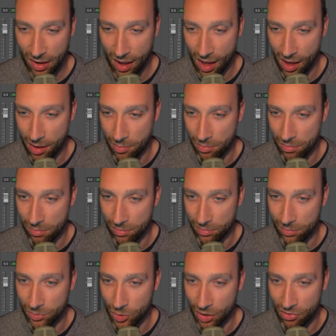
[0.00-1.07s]

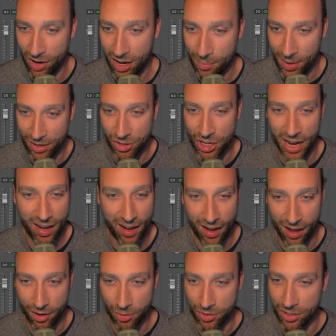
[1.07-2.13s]
So I'd recommend checking
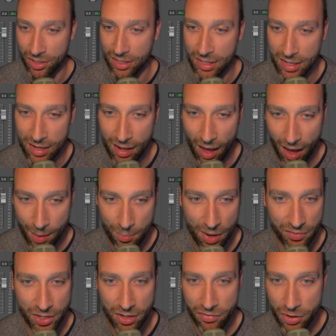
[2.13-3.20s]
it out. I've
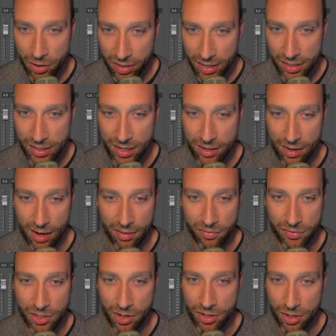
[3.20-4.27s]
done a few things here. I've
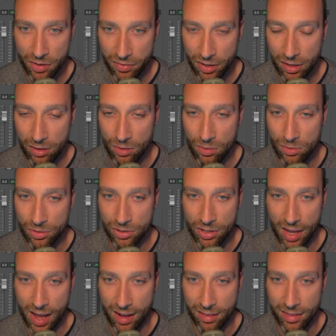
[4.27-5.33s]
turned off the close
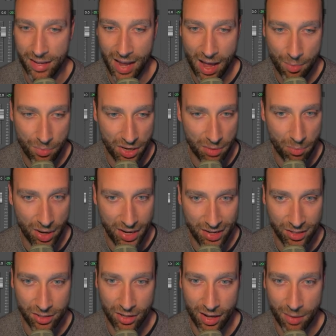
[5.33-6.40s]
and the ambient
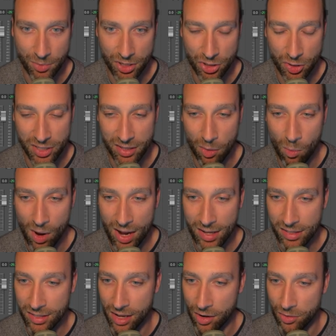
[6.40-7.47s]
mics, and I'm just using the wide
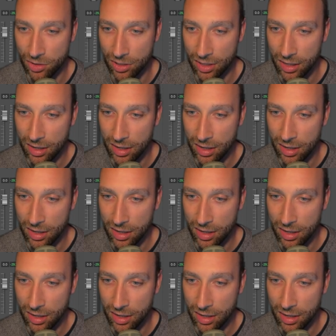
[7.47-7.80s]
sound.